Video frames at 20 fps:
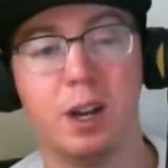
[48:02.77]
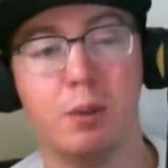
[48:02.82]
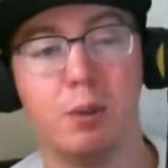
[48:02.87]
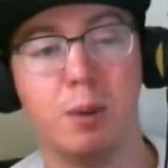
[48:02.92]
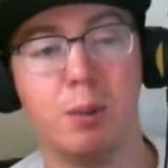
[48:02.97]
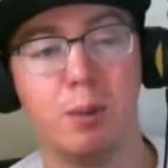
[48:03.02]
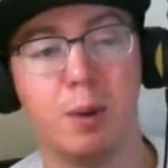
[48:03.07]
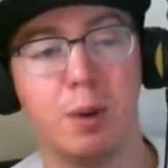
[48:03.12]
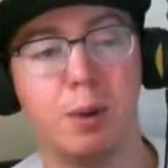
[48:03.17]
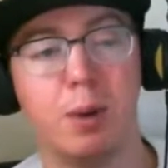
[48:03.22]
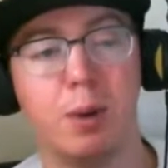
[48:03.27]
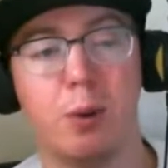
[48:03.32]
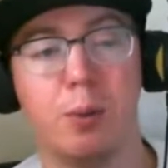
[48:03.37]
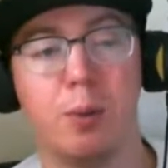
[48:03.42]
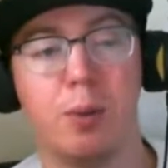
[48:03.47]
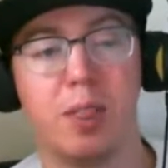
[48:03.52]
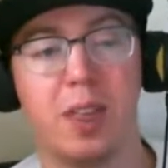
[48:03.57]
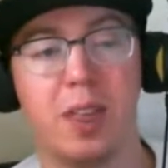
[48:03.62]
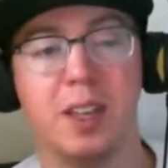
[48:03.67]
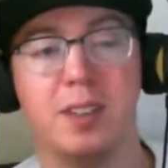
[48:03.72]
promote going
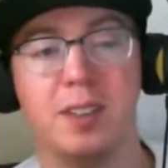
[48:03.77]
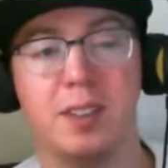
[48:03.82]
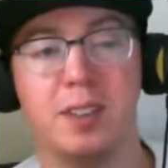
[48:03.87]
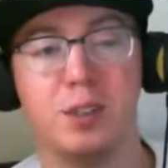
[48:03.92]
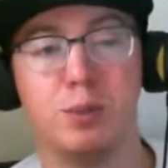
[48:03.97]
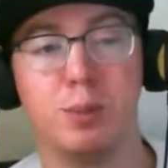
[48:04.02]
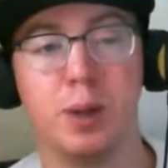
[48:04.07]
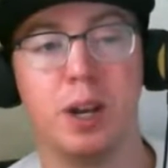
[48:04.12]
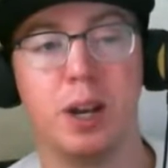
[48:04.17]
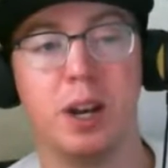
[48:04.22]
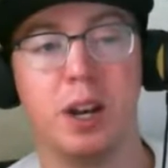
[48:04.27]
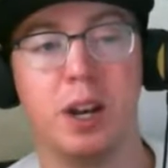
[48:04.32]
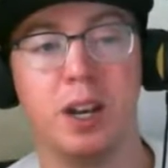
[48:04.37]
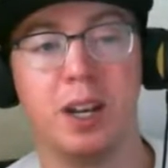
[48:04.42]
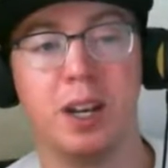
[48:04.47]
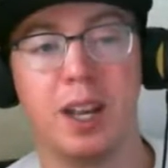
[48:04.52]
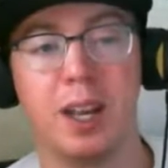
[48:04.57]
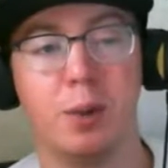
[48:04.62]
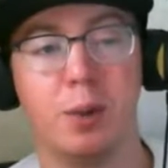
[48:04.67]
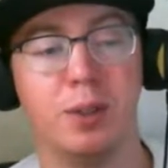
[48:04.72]
with aces, but on a
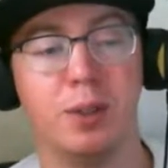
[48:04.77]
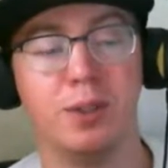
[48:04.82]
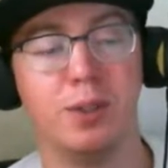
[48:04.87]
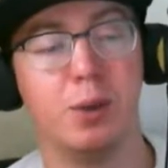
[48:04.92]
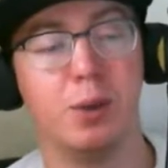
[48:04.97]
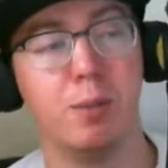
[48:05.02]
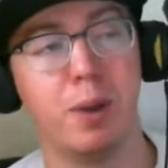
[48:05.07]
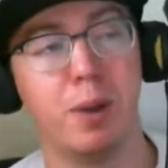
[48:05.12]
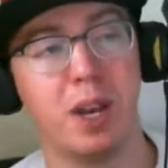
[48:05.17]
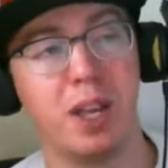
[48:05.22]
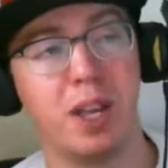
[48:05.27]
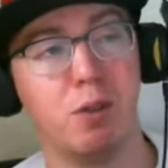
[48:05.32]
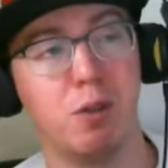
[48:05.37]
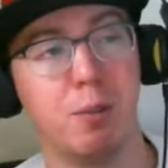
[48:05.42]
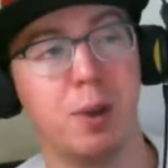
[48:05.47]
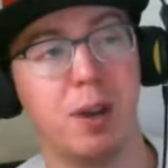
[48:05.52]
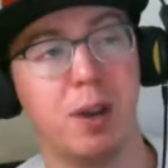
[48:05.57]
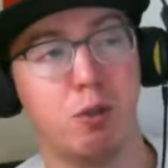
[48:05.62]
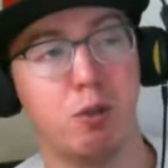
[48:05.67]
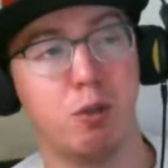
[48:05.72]
day with so many of them
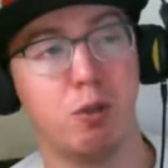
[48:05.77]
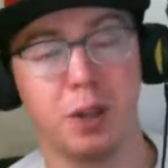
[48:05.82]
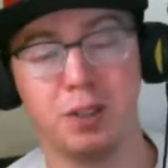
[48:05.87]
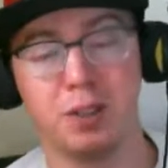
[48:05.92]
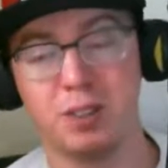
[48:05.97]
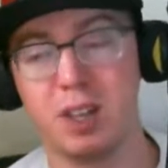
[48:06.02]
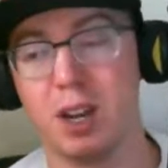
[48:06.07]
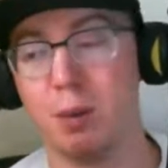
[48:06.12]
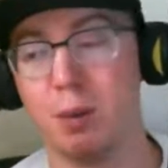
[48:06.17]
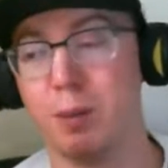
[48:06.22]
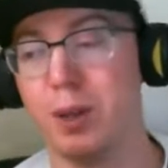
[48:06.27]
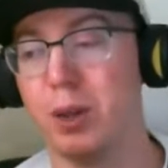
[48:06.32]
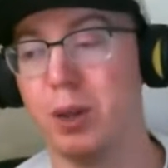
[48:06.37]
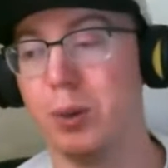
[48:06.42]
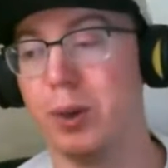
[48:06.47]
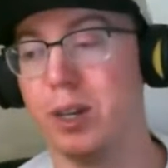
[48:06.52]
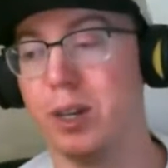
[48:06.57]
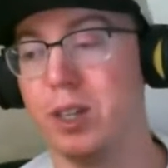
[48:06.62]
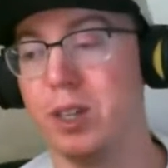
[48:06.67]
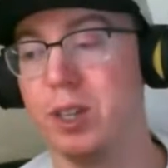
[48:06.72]
and everybody's going to be
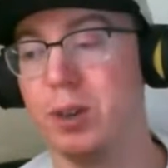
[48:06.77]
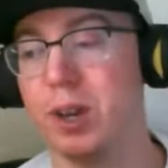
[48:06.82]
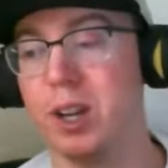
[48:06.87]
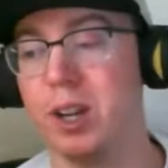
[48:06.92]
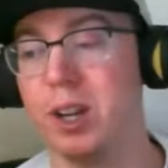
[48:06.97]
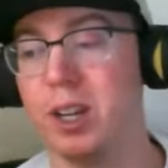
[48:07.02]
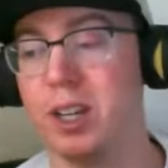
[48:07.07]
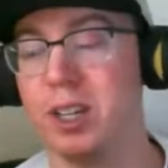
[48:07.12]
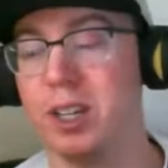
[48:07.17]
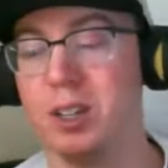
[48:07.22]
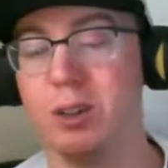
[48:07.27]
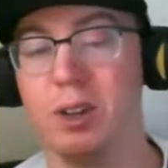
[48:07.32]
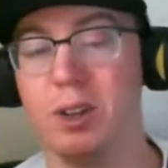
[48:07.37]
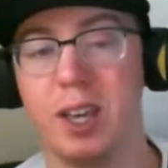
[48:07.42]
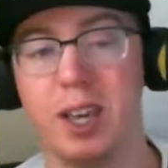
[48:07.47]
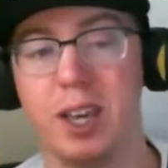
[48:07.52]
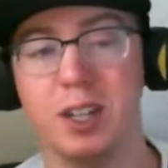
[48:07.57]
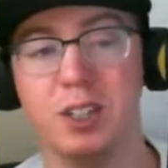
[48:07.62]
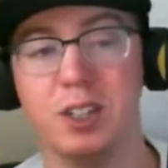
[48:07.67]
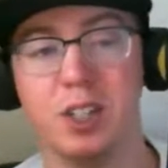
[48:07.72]
doing it, you kind of need to
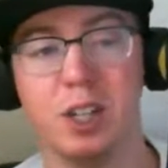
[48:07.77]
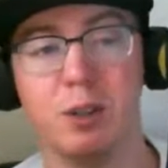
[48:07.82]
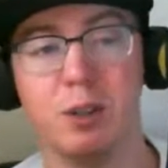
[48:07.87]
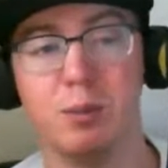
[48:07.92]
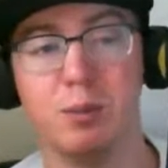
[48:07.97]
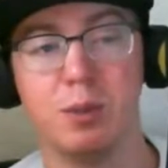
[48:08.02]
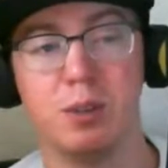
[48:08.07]
catch up.